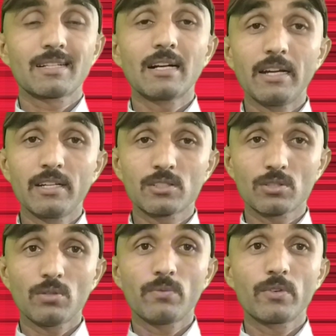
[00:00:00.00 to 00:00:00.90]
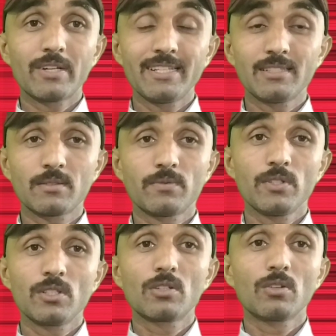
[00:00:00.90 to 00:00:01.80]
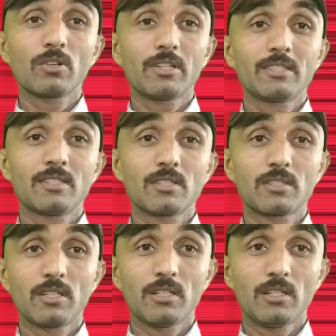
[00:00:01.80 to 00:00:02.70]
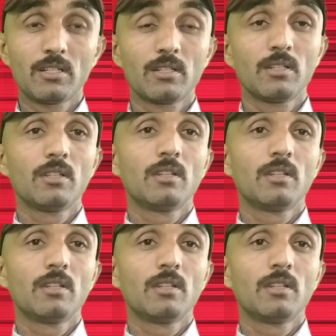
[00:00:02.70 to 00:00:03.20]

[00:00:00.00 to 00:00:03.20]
kinds of noise. Physical noise is there,